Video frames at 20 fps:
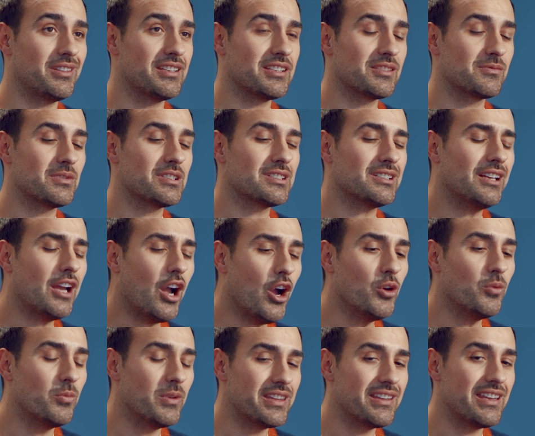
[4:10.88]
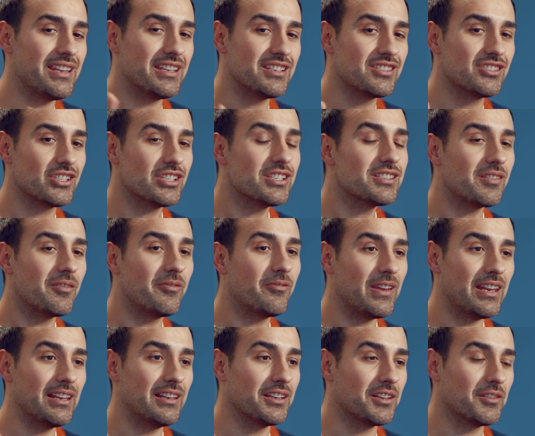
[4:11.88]
with this, which I hope we did, is just a
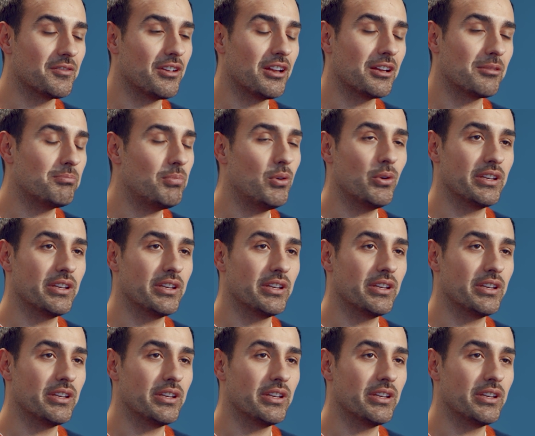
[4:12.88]
feeling of like